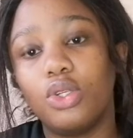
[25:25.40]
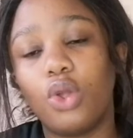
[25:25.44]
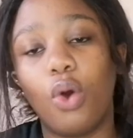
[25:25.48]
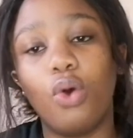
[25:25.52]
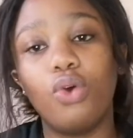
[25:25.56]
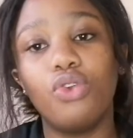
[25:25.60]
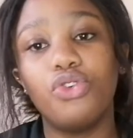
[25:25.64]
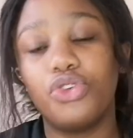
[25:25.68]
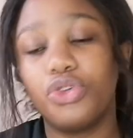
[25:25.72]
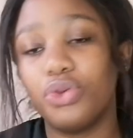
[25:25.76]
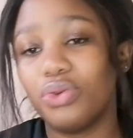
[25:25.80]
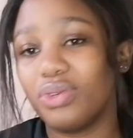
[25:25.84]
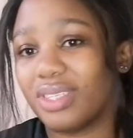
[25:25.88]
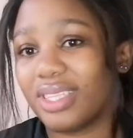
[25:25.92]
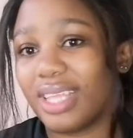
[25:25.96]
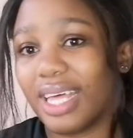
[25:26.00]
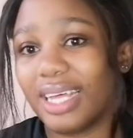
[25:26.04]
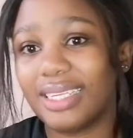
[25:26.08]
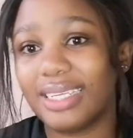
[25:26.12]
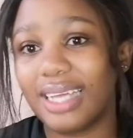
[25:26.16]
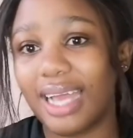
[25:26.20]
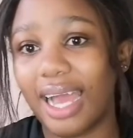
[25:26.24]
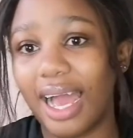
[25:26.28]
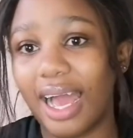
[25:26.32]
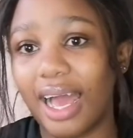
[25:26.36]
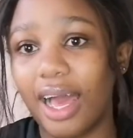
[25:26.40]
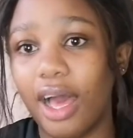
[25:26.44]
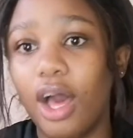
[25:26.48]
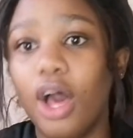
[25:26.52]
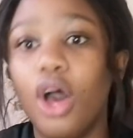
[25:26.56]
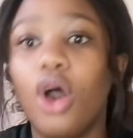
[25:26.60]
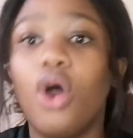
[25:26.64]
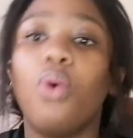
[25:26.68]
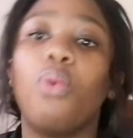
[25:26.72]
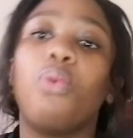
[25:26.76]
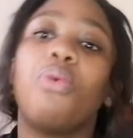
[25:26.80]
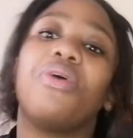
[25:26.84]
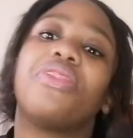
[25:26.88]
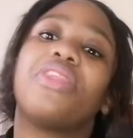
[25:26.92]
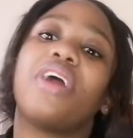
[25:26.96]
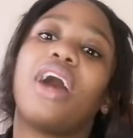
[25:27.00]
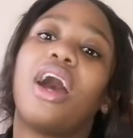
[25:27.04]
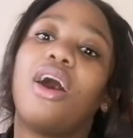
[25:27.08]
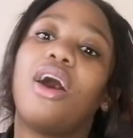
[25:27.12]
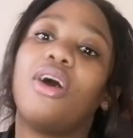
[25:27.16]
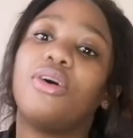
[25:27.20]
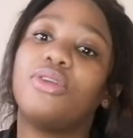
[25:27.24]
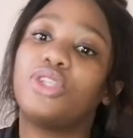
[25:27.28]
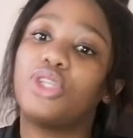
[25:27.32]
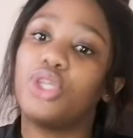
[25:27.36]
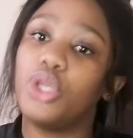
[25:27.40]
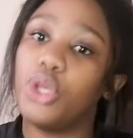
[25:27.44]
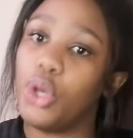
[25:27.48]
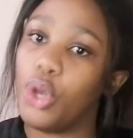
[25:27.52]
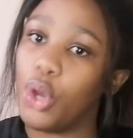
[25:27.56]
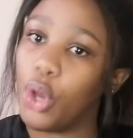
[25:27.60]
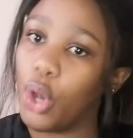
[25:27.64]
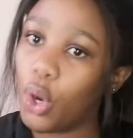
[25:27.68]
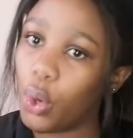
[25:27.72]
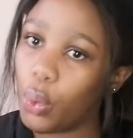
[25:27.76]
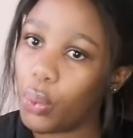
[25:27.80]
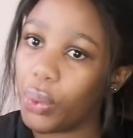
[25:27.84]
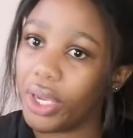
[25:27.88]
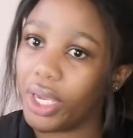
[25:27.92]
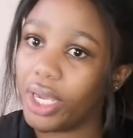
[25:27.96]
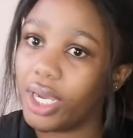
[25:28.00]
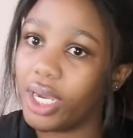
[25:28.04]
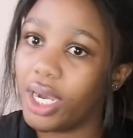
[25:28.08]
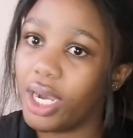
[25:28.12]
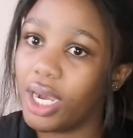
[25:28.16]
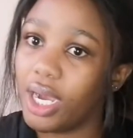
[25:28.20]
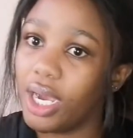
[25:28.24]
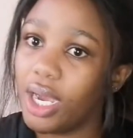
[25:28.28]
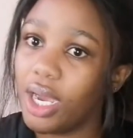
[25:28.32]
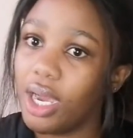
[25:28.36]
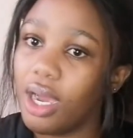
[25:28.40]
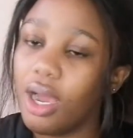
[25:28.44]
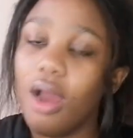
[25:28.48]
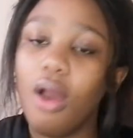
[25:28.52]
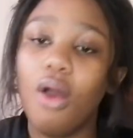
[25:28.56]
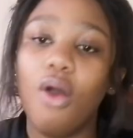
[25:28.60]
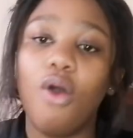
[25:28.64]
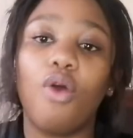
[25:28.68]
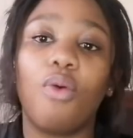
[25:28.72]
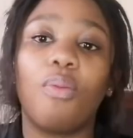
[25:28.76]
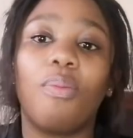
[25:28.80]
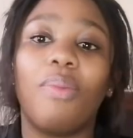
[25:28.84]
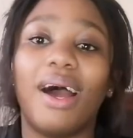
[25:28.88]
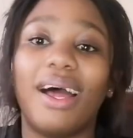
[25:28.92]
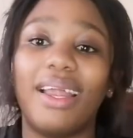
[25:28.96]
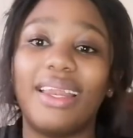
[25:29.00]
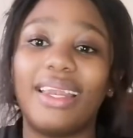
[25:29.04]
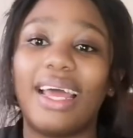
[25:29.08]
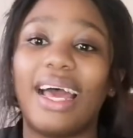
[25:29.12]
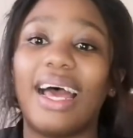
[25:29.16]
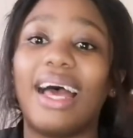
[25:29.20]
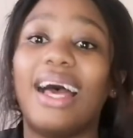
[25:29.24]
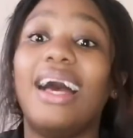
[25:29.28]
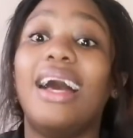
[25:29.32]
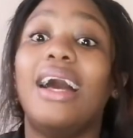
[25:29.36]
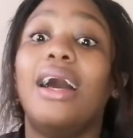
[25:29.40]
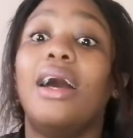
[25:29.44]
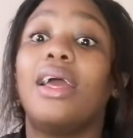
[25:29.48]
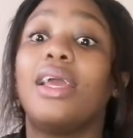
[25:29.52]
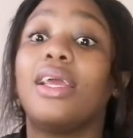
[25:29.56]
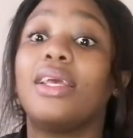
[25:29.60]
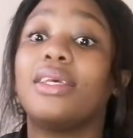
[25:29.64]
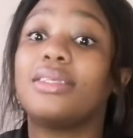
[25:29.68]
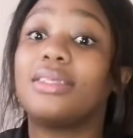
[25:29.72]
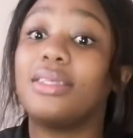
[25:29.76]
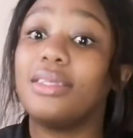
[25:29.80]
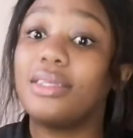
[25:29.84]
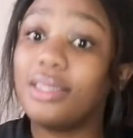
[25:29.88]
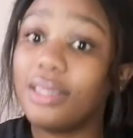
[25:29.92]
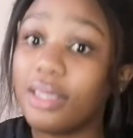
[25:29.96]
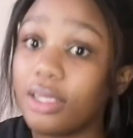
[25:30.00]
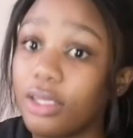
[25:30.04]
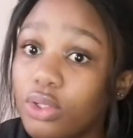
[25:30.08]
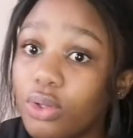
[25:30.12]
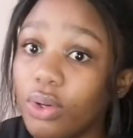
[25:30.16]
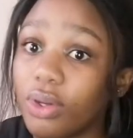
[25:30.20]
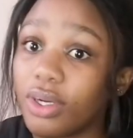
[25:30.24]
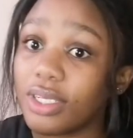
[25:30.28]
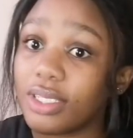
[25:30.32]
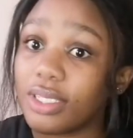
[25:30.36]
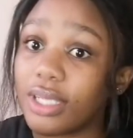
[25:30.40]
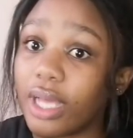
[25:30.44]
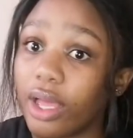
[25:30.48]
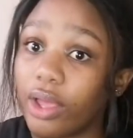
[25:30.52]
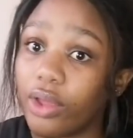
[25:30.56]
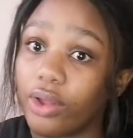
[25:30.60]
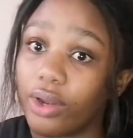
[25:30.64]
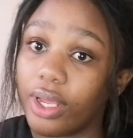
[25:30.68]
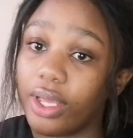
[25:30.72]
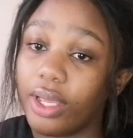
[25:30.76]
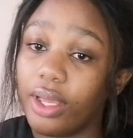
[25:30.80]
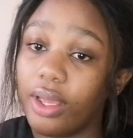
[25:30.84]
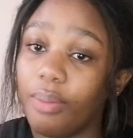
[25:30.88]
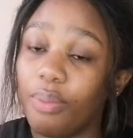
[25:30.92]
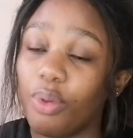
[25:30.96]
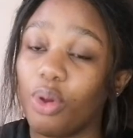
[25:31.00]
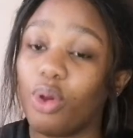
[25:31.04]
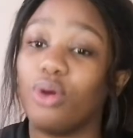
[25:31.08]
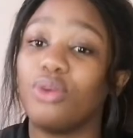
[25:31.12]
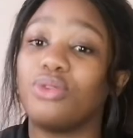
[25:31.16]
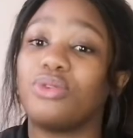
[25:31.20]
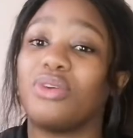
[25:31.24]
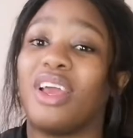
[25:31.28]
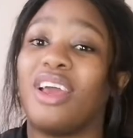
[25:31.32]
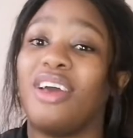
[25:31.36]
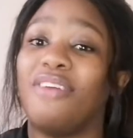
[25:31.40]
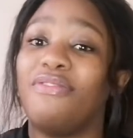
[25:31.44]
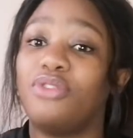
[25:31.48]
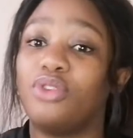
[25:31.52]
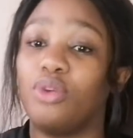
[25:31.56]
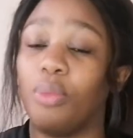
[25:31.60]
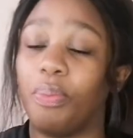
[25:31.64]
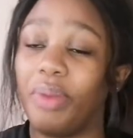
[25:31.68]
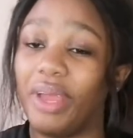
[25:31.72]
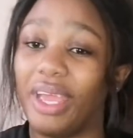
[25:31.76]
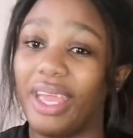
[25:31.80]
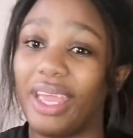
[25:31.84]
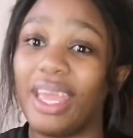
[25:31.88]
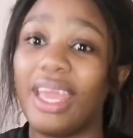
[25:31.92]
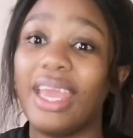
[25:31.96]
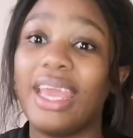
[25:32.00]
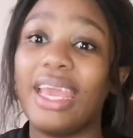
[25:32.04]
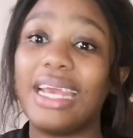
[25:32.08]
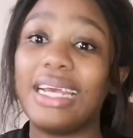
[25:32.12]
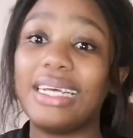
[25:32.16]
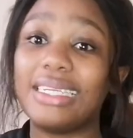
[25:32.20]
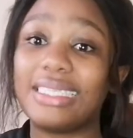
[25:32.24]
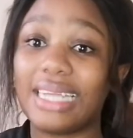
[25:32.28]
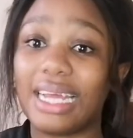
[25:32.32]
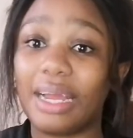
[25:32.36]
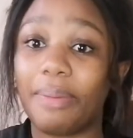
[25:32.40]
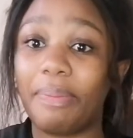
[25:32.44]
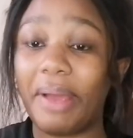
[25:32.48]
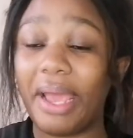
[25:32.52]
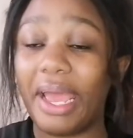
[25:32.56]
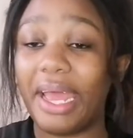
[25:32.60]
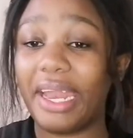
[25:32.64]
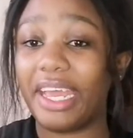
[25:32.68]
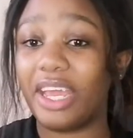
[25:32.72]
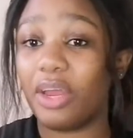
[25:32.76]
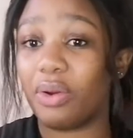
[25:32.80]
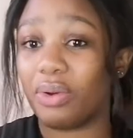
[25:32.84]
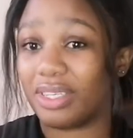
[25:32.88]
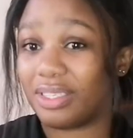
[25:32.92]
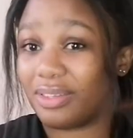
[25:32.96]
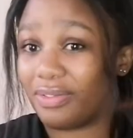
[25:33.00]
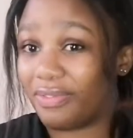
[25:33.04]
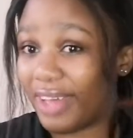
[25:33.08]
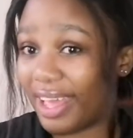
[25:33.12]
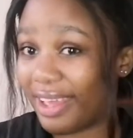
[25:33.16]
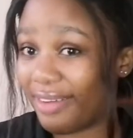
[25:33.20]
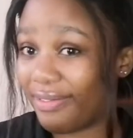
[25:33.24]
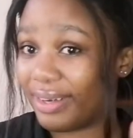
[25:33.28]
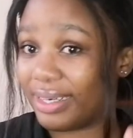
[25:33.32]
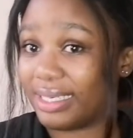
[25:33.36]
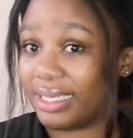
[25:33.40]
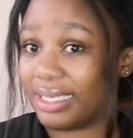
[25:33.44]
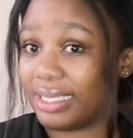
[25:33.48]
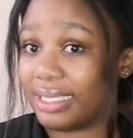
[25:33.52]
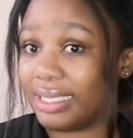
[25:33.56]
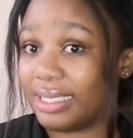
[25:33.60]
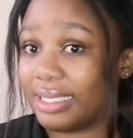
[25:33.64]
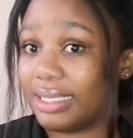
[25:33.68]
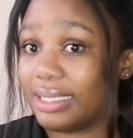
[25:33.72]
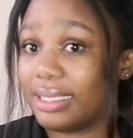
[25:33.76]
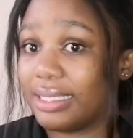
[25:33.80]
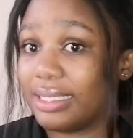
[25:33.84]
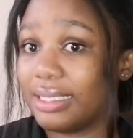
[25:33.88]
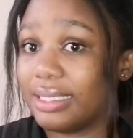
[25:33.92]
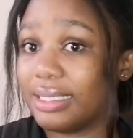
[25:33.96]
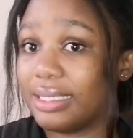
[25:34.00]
Don't use that car without knowing ubana sitting story sayo, because you have to pay. It's like payana, it was 500.